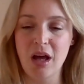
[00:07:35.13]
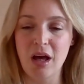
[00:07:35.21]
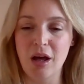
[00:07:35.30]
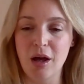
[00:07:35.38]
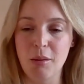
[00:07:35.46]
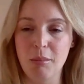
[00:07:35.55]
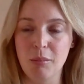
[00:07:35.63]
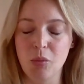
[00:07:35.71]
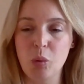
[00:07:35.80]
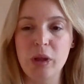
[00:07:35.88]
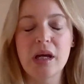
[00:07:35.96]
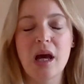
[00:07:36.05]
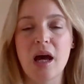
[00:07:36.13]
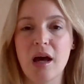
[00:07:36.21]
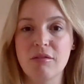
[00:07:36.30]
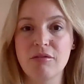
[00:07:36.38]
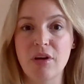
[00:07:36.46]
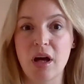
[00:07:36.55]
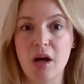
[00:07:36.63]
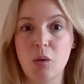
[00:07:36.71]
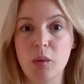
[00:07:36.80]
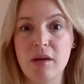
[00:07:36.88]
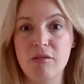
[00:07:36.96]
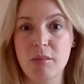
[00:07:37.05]
we have
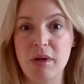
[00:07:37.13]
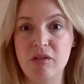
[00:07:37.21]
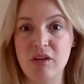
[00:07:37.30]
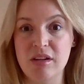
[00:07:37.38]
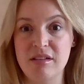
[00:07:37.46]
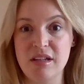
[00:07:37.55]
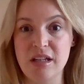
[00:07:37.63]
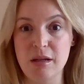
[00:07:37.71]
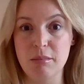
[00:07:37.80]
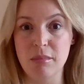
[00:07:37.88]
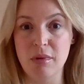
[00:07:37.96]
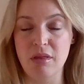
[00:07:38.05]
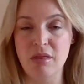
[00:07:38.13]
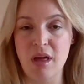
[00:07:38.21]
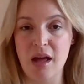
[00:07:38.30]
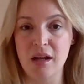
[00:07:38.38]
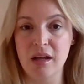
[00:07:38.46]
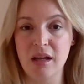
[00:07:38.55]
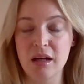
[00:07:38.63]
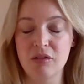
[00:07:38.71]
an amazing team that